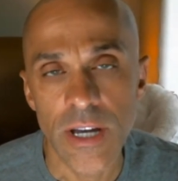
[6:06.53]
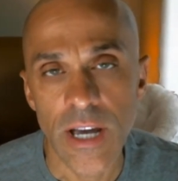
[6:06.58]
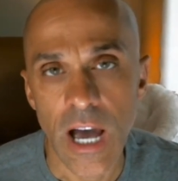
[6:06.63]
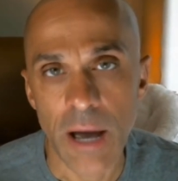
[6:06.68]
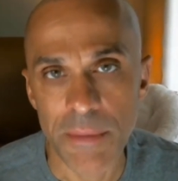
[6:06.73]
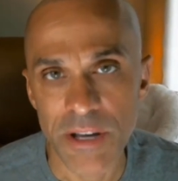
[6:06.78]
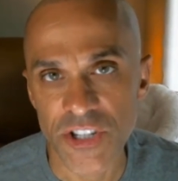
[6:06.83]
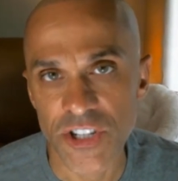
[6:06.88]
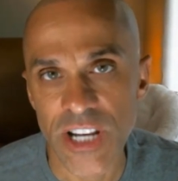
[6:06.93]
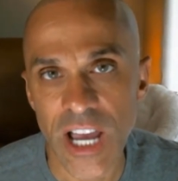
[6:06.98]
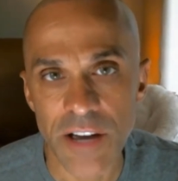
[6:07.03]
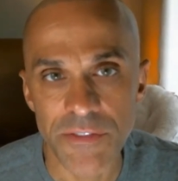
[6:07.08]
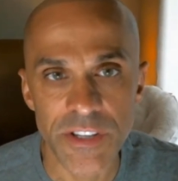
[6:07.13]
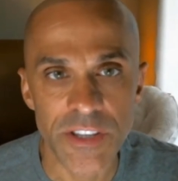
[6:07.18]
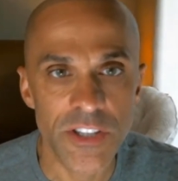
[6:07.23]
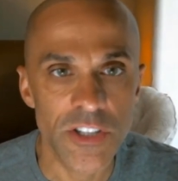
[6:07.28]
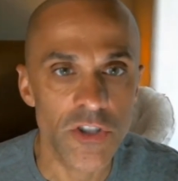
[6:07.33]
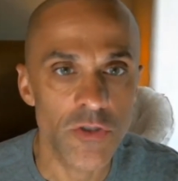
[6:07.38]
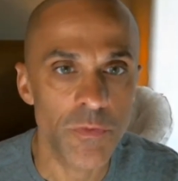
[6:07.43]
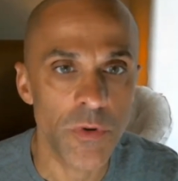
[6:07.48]
Imagine having
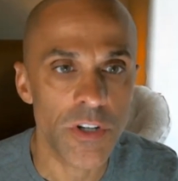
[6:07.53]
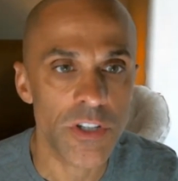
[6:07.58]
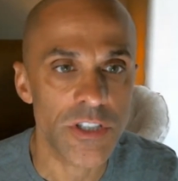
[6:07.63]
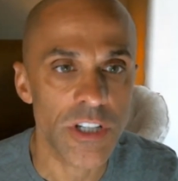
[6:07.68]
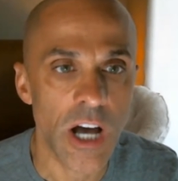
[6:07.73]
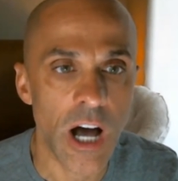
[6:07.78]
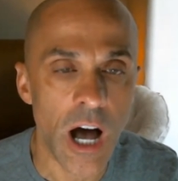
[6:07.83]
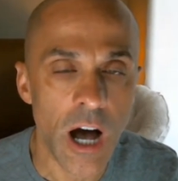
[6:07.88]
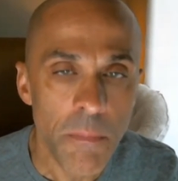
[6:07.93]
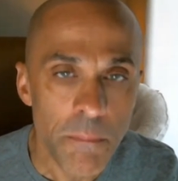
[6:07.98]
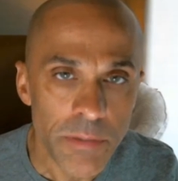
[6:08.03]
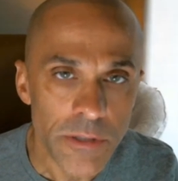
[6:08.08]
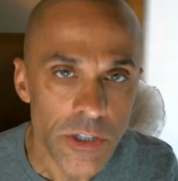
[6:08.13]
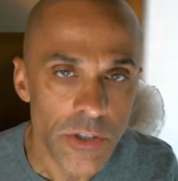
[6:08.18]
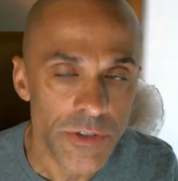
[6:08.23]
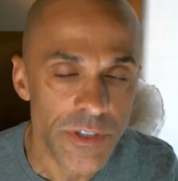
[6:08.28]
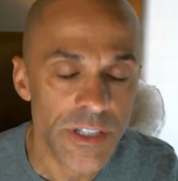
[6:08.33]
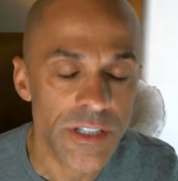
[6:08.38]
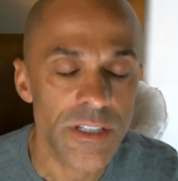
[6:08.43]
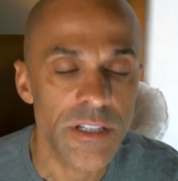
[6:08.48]
these books
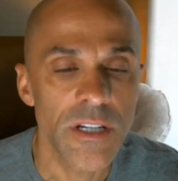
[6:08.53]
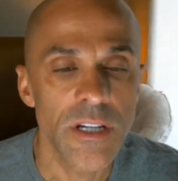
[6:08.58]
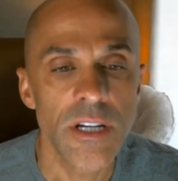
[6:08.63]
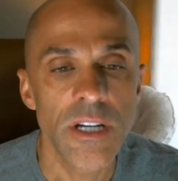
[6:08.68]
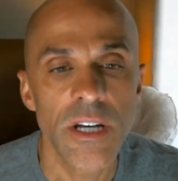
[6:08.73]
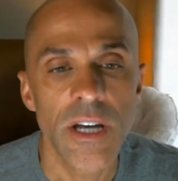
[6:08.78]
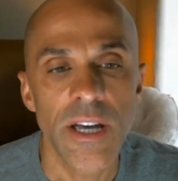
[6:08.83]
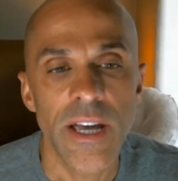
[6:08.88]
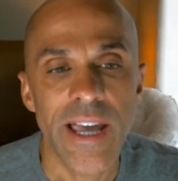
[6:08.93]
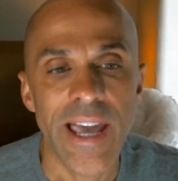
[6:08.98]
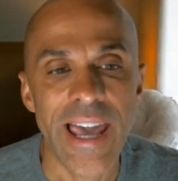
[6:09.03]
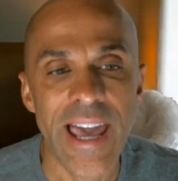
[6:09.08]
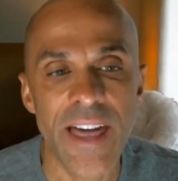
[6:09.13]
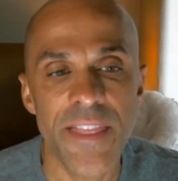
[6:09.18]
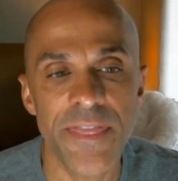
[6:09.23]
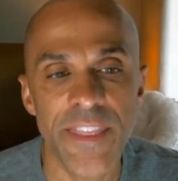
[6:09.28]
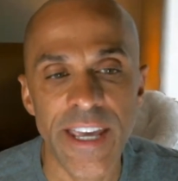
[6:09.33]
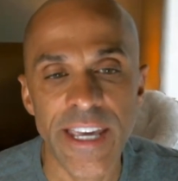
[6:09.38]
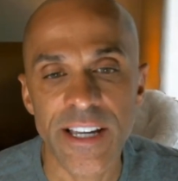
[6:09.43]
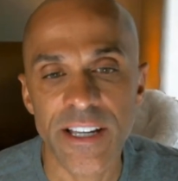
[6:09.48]
uploaded
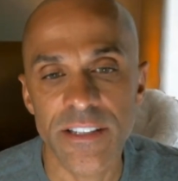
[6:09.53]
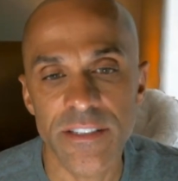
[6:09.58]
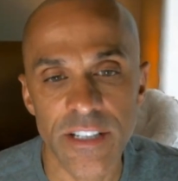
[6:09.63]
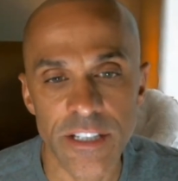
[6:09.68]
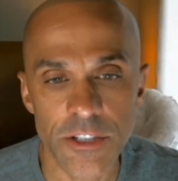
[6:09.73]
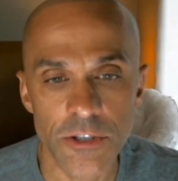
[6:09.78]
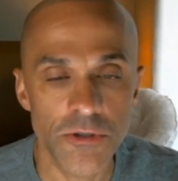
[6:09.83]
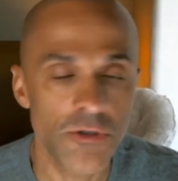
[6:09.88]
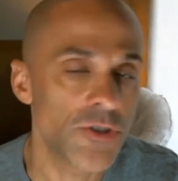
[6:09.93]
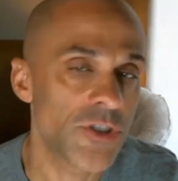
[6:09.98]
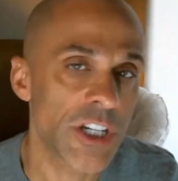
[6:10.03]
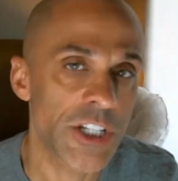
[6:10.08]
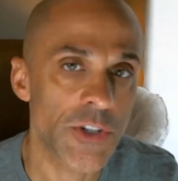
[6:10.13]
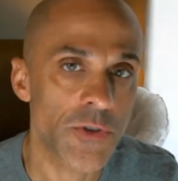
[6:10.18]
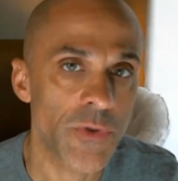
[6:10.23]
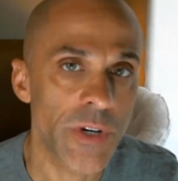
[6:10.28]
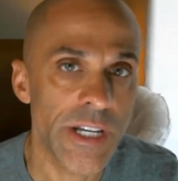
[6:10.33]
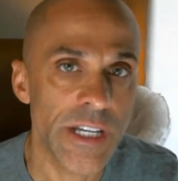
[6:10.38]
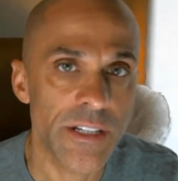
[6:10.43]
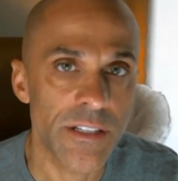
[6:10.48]
and they continue to
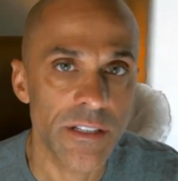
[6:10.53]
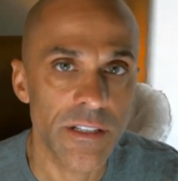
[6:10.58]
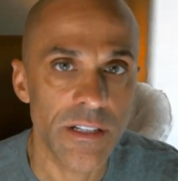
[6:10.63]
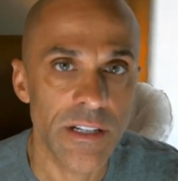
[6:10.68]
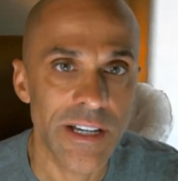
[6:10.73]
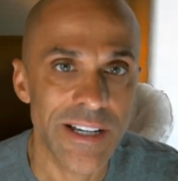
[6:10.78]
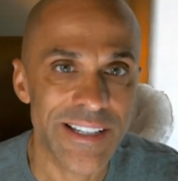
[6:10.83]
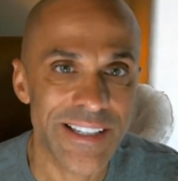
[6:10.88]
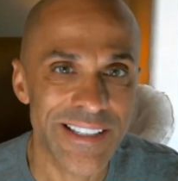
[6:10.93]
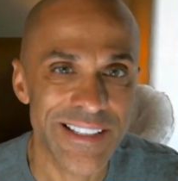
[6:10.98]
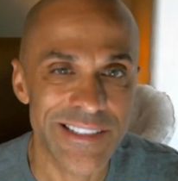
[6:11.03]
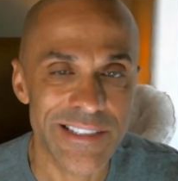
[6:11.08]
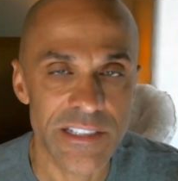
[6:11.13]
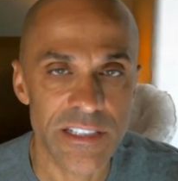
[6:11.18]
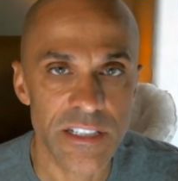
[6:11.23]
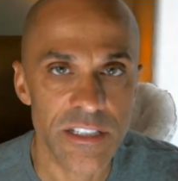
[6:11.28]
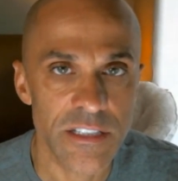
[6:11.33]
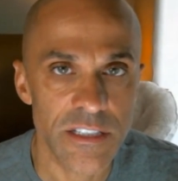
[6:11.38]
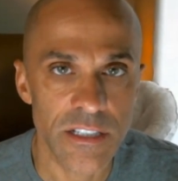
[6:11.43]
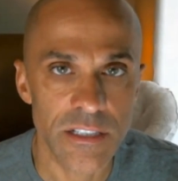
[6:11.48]
generate
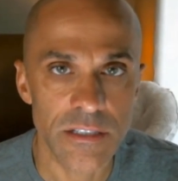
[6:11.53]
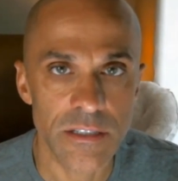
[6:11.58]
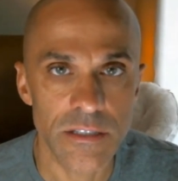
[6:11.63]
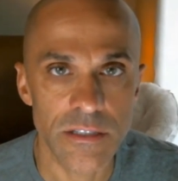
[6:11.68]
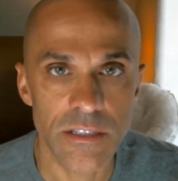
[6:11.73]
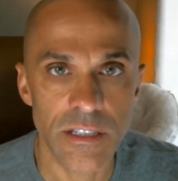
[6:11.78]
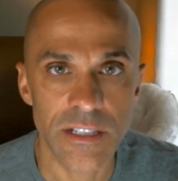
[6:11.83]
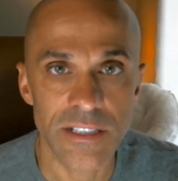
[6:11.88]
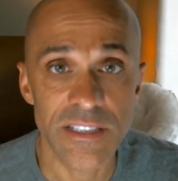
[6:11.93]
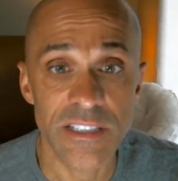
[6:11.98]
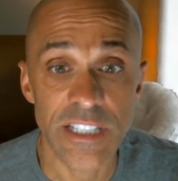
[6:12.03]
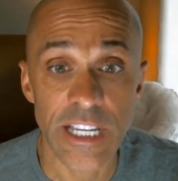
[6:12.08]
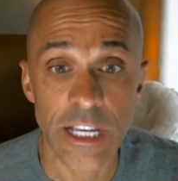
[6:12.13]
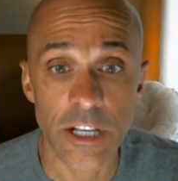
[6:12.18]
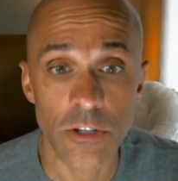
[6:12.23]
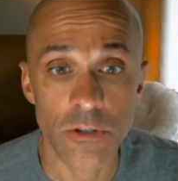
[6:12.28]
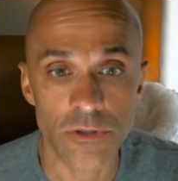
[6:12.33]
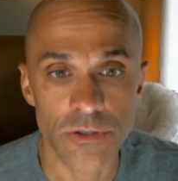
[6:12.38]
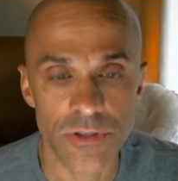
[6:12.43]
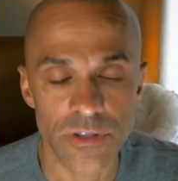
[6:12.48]
consistent
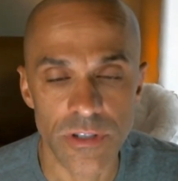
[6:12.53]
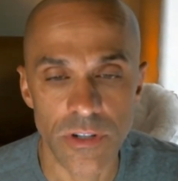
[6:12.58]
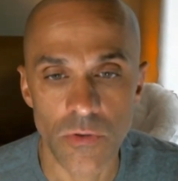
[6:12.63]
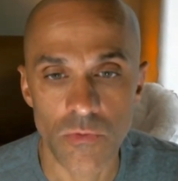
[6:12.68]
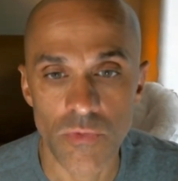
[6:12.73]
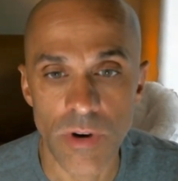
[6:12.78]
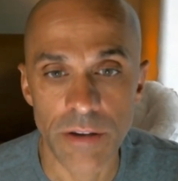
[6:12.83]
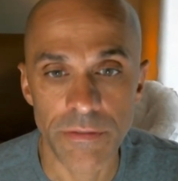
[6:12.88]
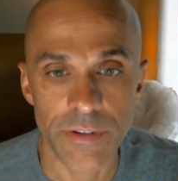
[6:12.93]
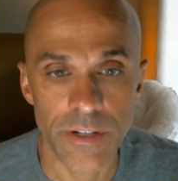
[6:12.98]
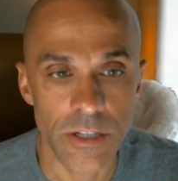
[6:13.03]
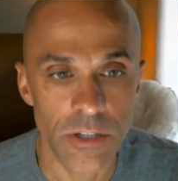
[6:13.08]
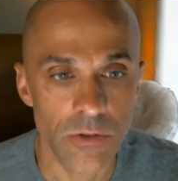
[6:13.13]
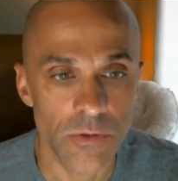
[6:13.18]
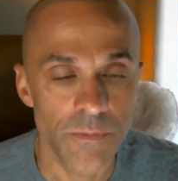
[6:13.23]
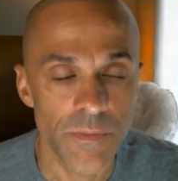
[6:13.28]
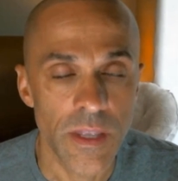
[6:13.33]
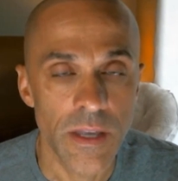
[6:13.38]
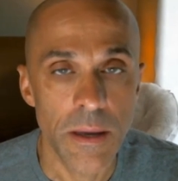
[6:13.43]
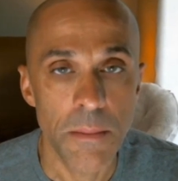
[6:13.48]
sales revenue
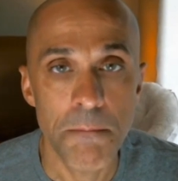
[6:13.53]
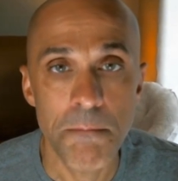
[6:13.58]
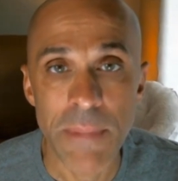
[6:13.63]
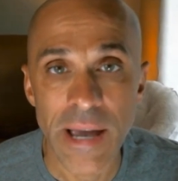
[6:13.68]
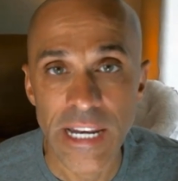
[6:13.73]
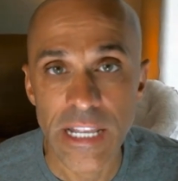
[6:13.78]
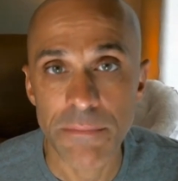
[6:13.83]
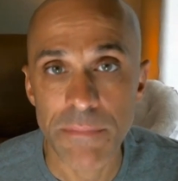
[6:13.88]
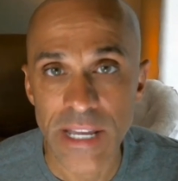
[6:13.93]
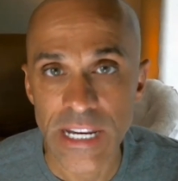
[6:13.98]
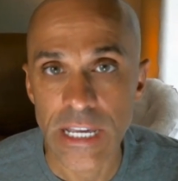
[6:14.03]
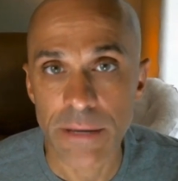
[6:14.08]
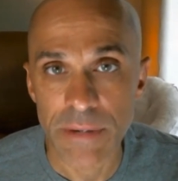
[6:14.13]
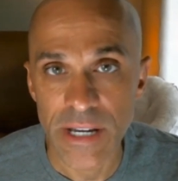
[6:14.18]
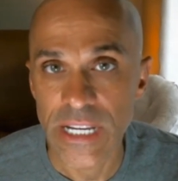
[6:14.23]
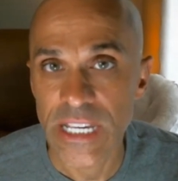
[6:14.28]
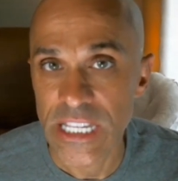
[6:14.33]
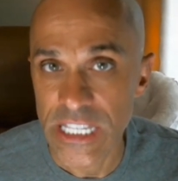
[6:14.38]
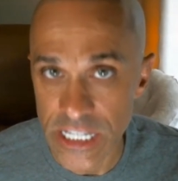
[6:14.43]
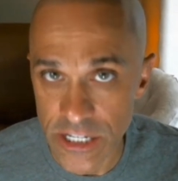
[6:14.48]

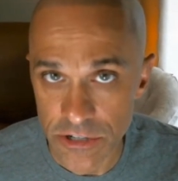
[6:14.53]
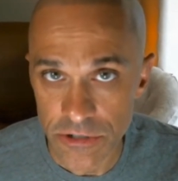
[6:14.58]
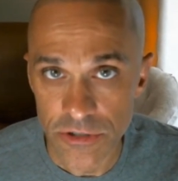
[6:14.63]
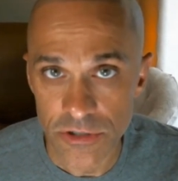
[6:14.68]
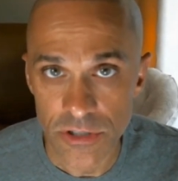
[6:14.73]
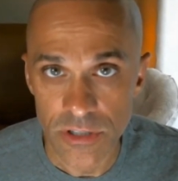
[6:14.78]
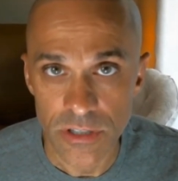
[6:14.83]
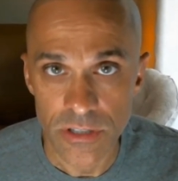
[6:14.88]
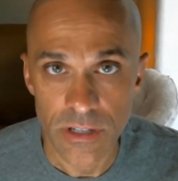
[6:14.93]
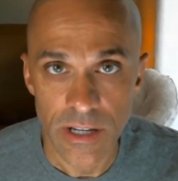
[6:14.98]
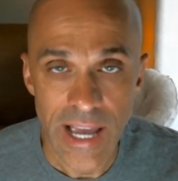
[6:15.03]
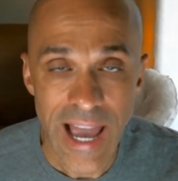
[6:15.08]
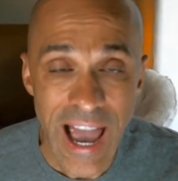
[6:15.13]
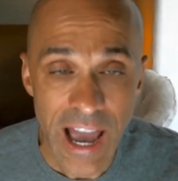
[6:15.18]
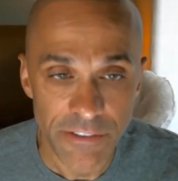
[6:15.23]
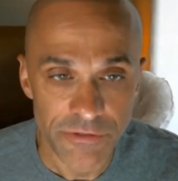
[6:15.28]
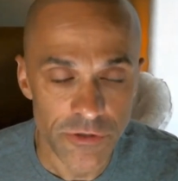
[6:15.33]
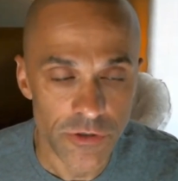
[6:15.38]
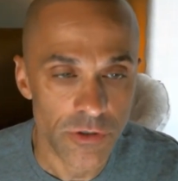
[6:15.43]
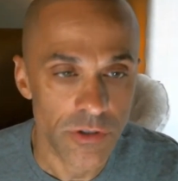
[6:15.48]
many years
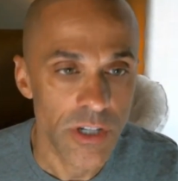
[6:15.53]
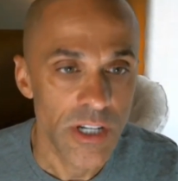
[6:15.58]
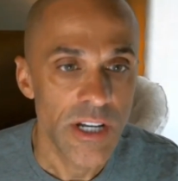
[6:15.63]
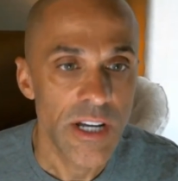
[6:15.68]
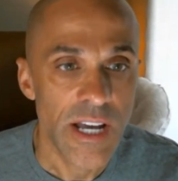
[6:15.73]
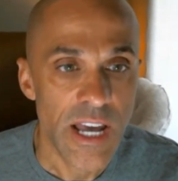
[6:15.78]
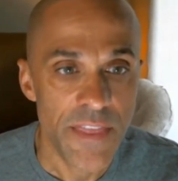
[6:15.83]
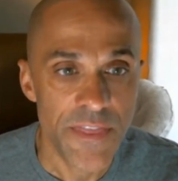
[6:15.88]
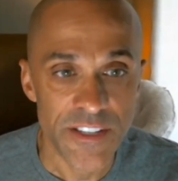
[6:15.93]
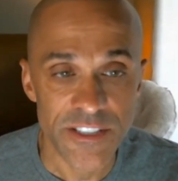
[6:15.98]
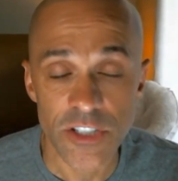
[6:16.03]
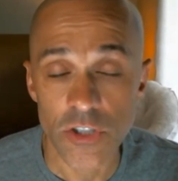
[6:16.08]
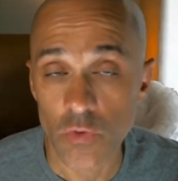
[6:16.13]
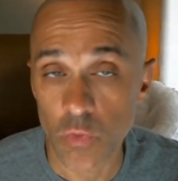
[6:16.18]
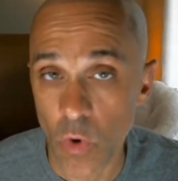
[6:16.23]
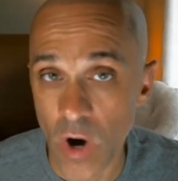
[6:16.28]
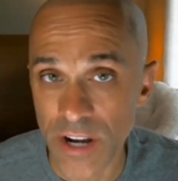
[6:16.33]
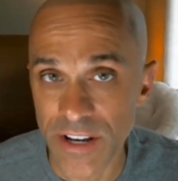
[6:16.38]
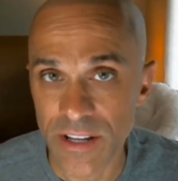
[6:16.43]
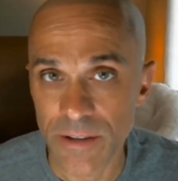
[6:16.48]
after. And this is
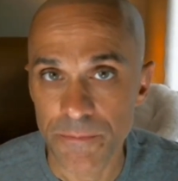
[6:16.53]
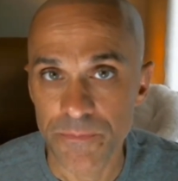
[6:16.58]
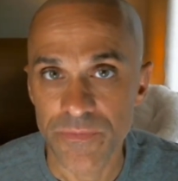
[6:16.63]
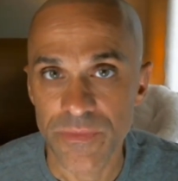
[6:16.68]
what